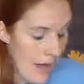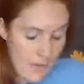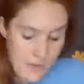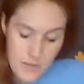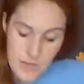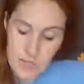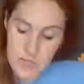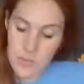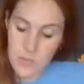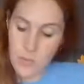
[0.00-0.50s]
at
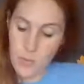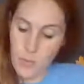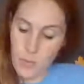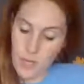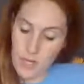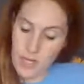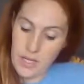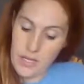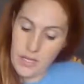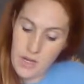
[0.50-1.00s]
this
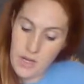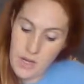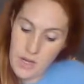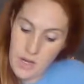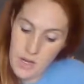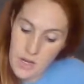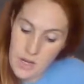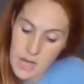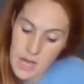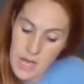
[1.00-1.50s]
point,
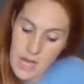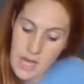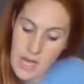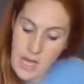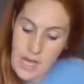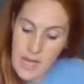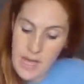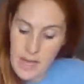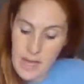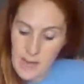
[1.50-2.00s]

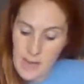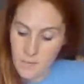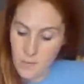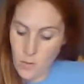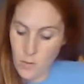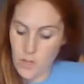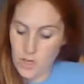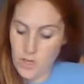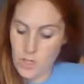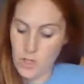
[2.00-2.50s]
I'm
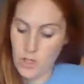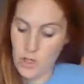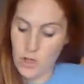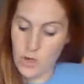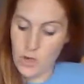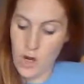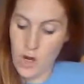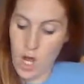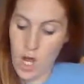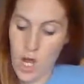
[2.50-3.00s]
going to
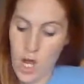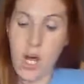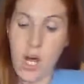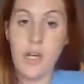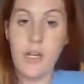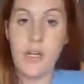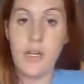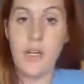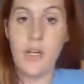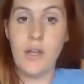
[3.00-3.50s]

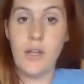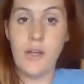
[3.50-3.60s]
draw